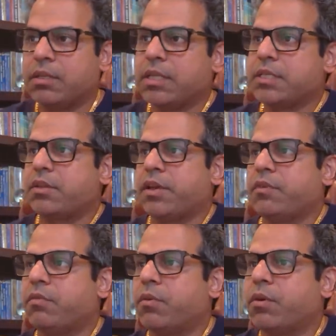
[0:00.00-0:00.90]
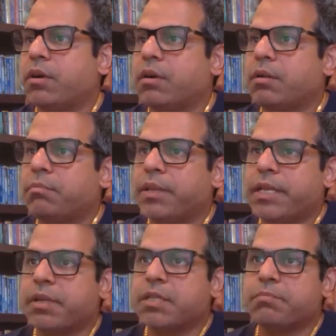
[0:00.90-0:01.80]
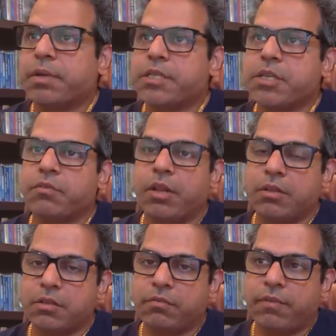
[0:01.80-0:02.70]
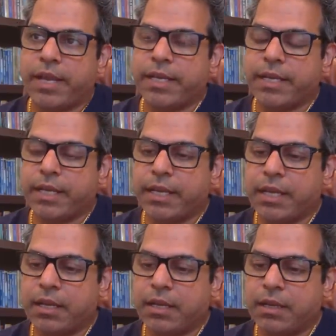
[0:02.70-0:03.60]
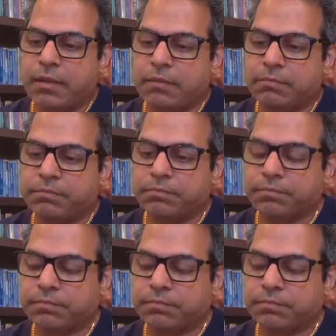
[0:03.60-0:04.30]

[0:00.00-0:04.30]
These three, four placement, especially, you will also find in um,